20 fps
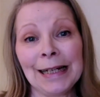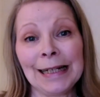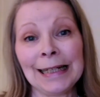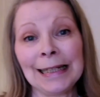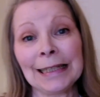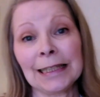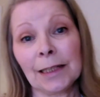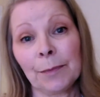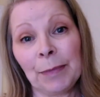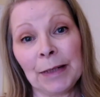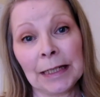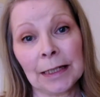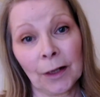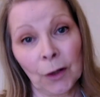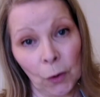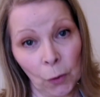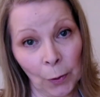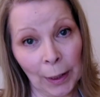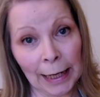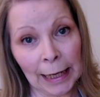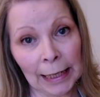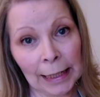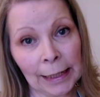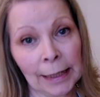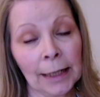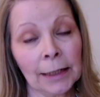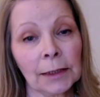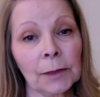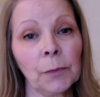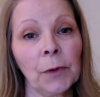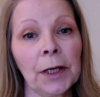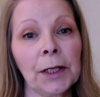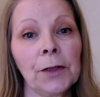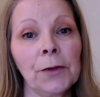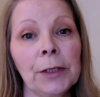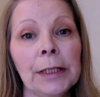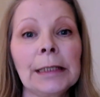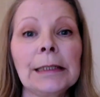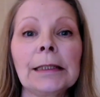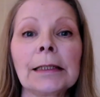needs to be done quickly. That's why you
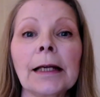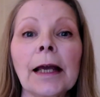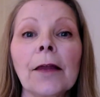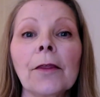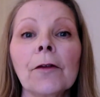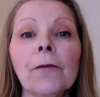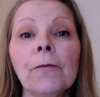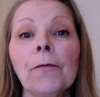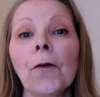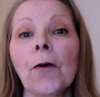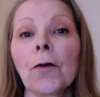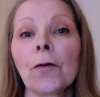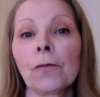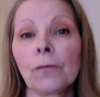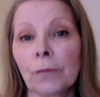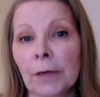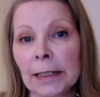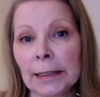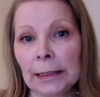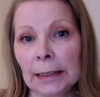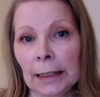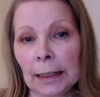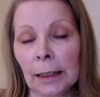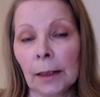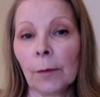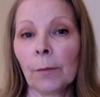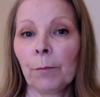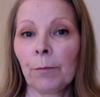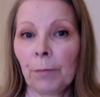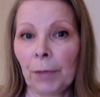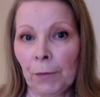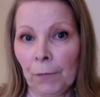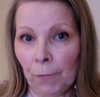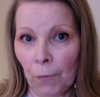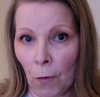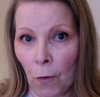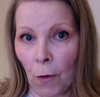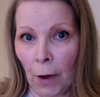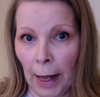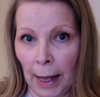need to get the foil ready
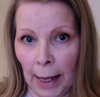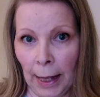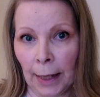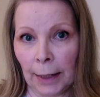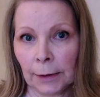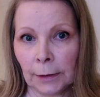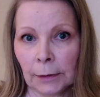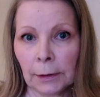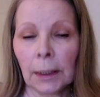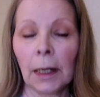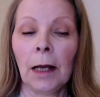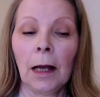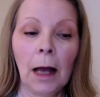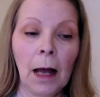beforehand.